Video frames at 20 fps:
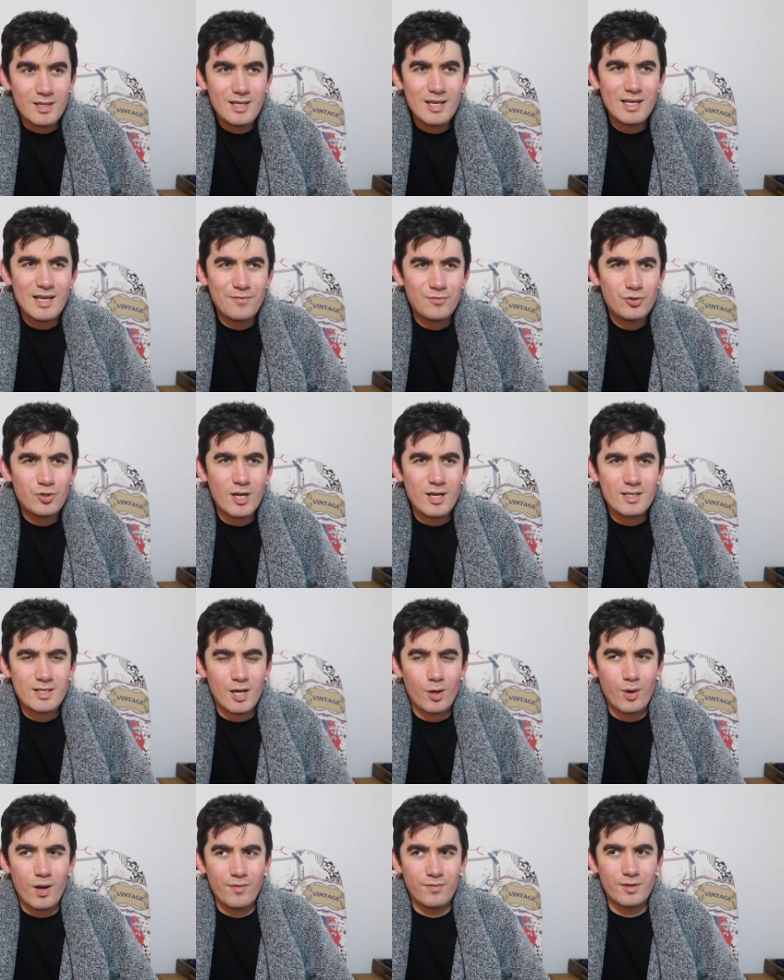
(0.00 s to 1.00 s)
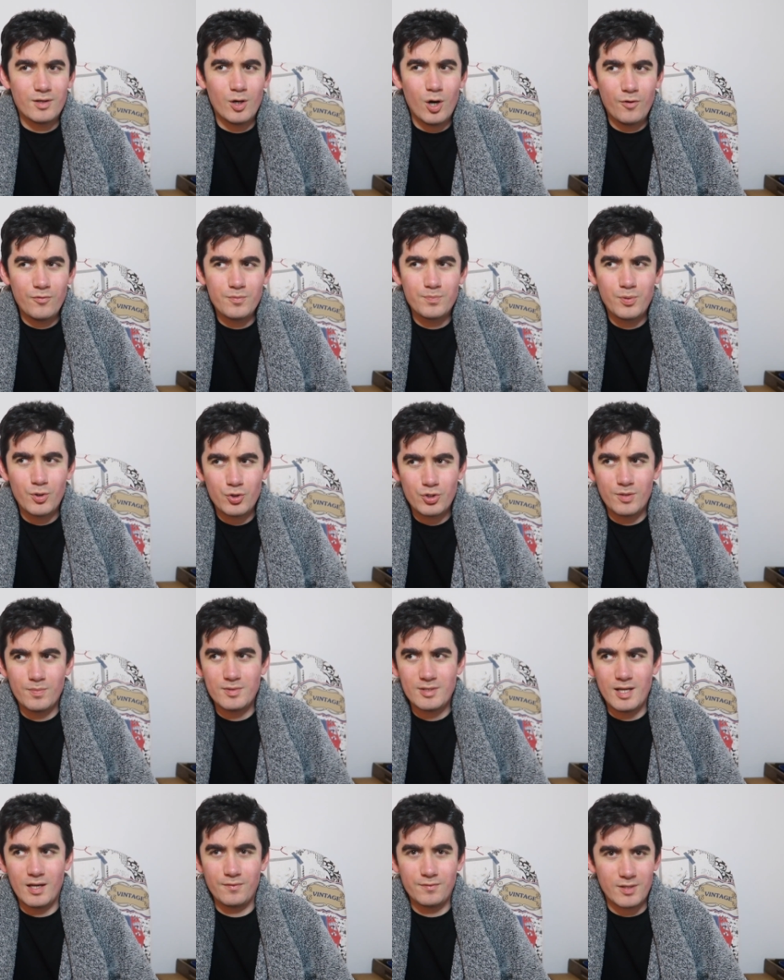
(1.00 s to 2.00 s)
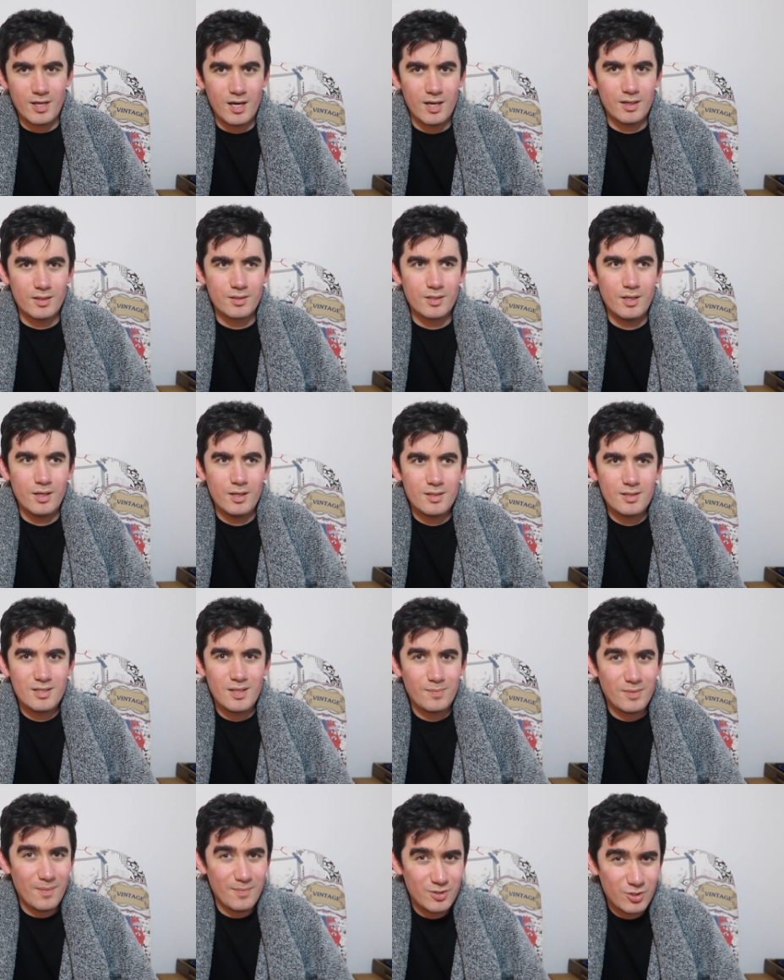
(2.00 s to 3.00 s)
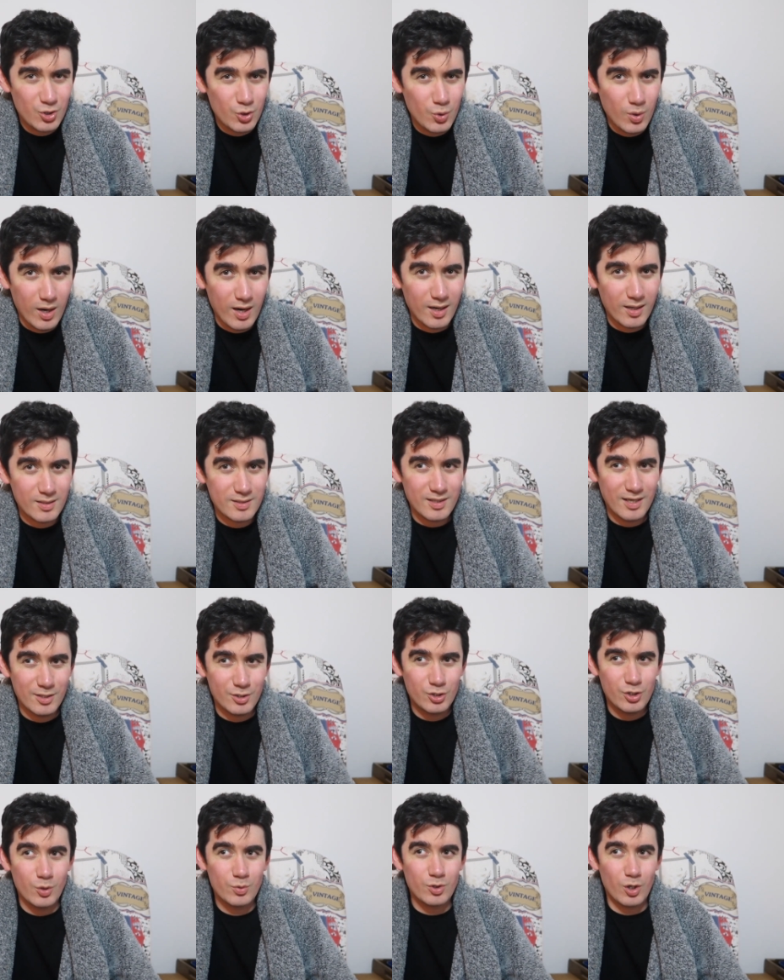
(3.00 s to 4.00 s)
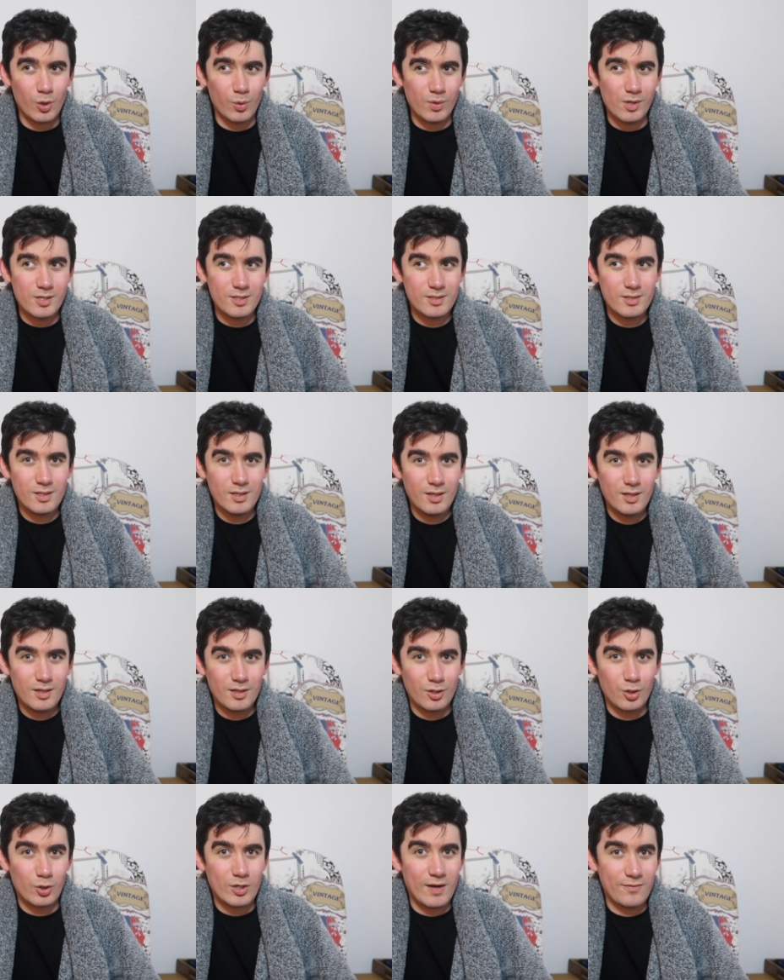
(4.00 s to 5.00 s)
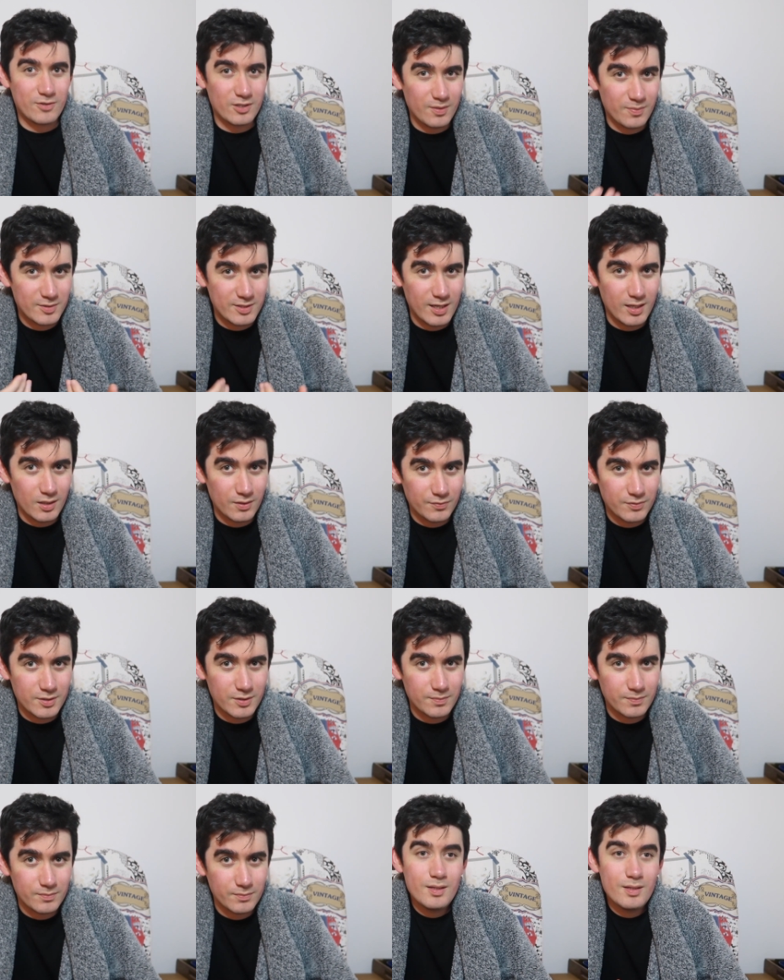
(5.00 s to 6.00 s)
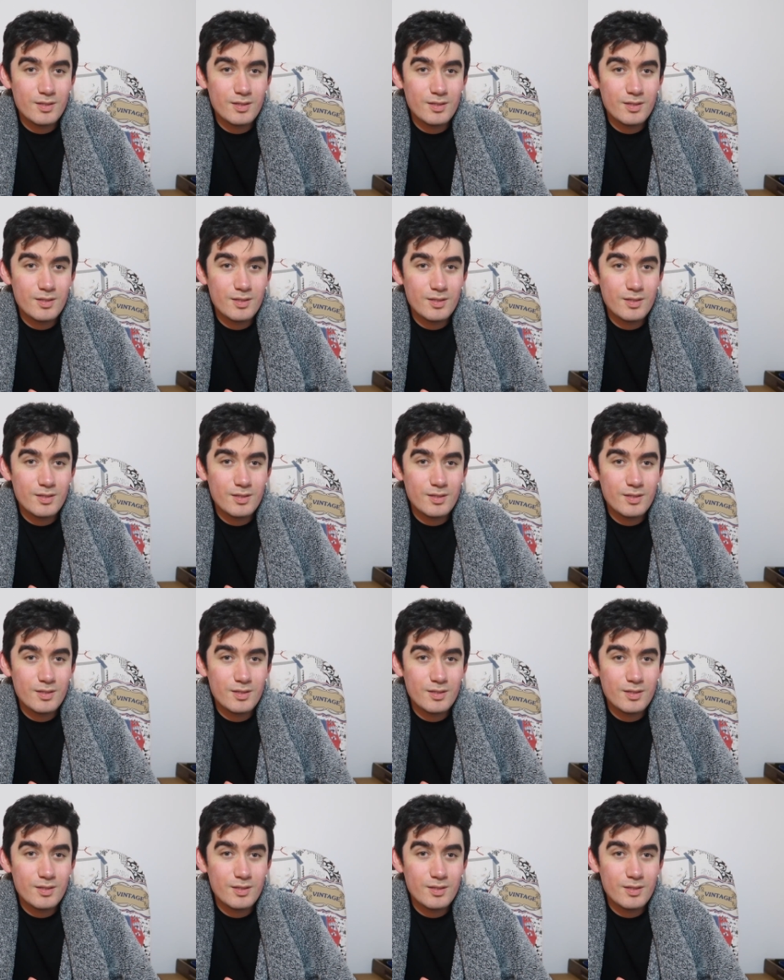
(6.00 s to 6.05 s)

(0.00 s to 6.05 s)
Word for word: ENFJs, however, often push themselves hard, sometimes too hard, and don't always look after themselves.